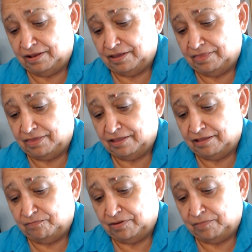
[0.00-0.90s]
I think
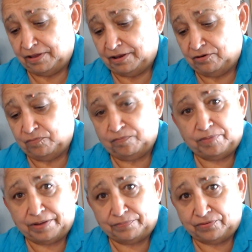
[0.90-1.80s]
the poblano
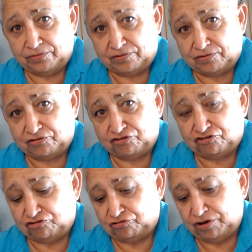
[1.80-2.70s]
peppers are
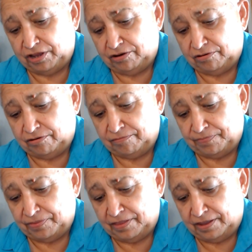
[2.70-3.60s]
sturdier
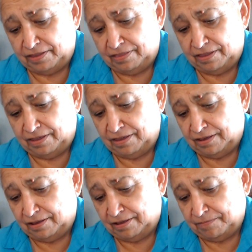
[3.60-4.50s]
than
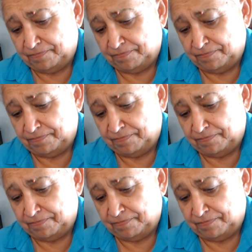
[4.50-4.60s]
the